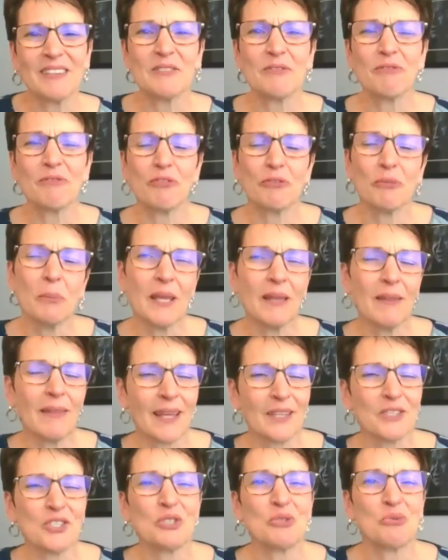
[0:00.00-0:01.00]
And for me,
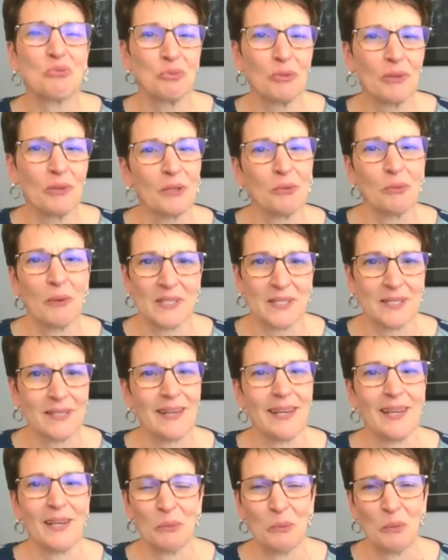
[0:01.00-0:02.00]
that just really
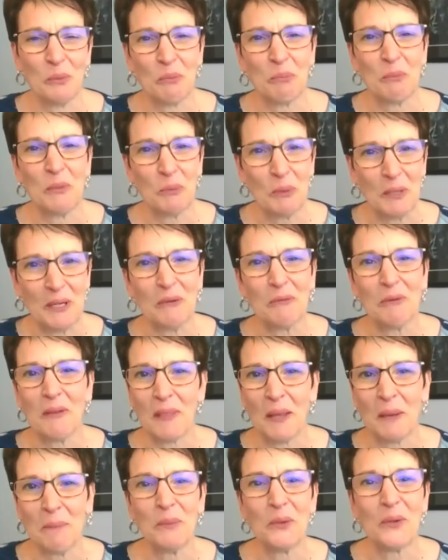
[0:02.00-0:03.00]
resonated with me when I
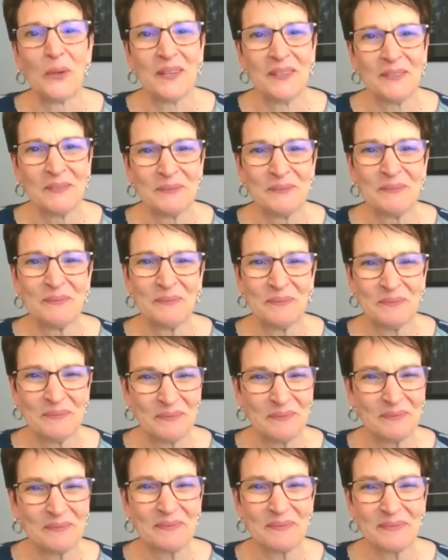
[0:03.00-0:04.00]
read
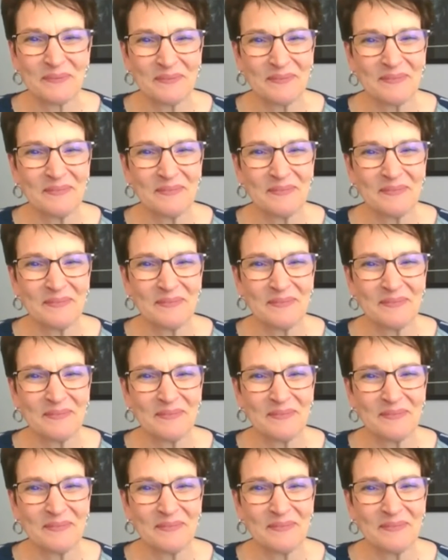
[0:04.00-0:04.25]
that book.